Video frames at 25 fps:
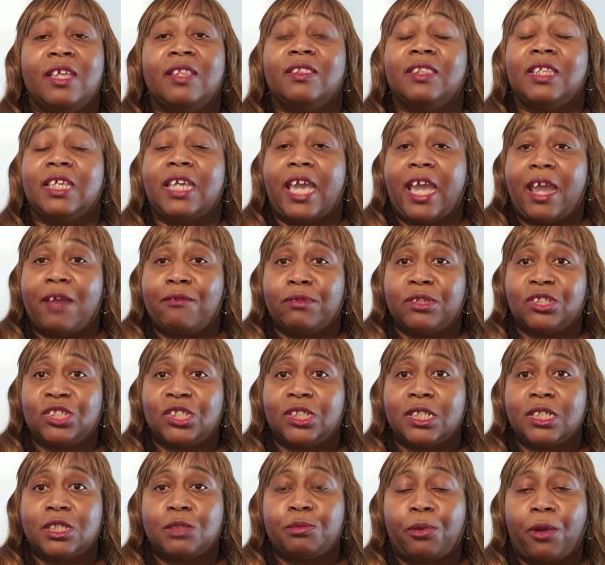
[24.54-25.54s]
The average
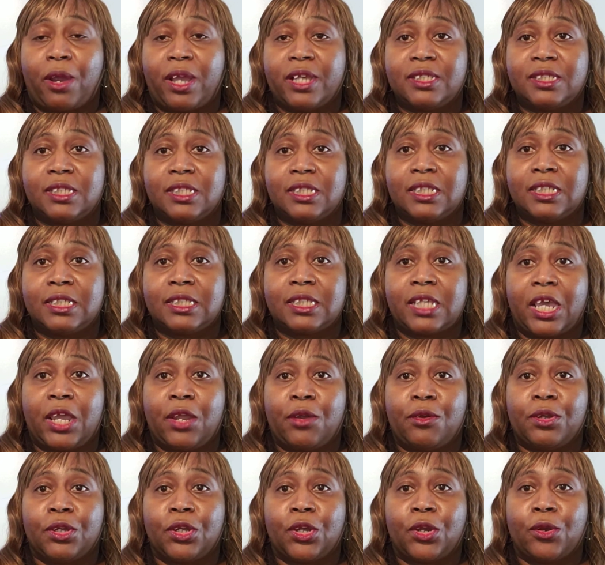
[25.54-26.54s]
list price in this area